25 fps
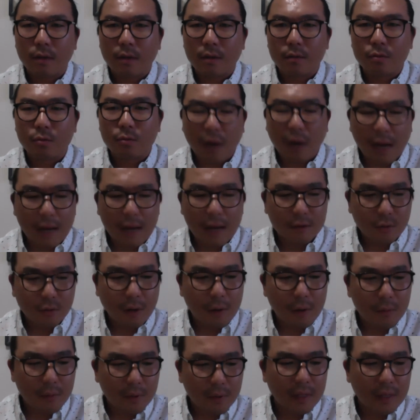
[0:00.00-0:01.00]
Do I
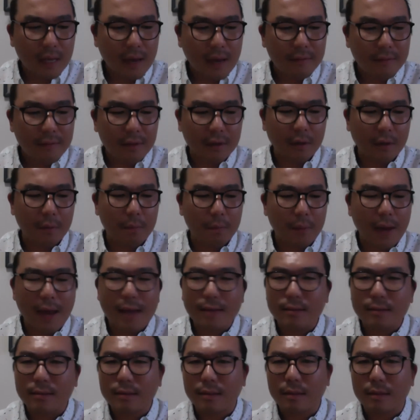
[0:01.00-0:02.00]
really have the
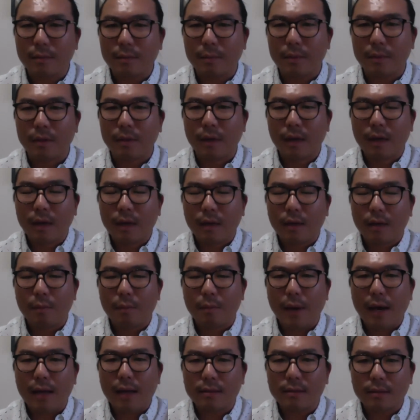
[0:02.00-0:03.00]
capacity
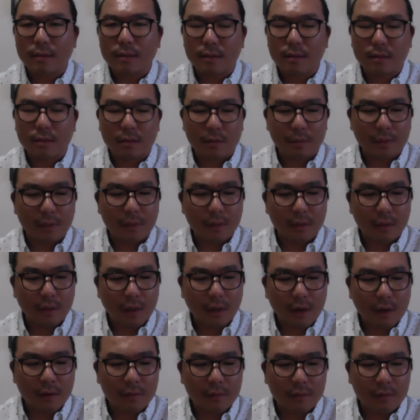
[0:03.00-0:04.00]
to be
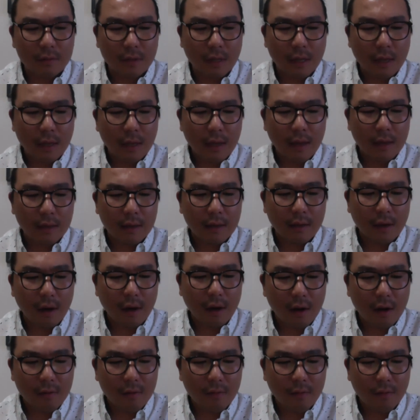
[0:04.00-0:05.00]
loved and
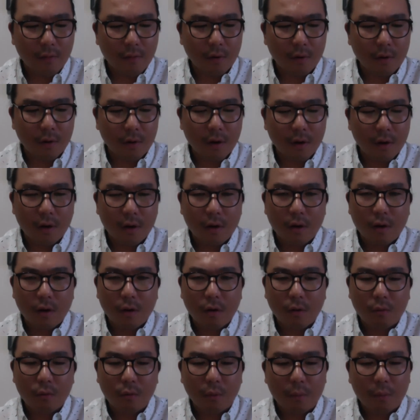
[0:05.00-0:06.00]
cared for?
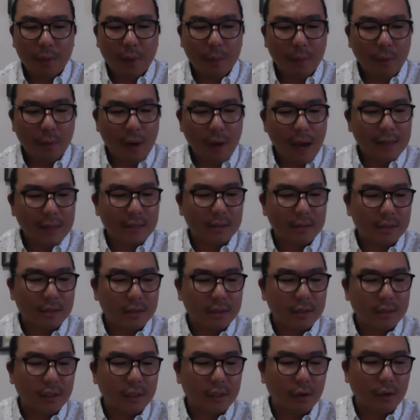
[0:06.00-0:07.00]
Will people actually
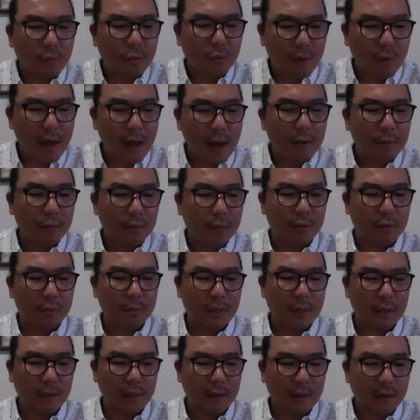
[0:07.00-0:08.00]
stick around with
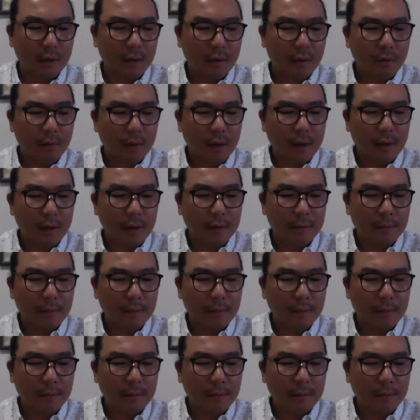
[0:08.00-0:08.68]
me? Right?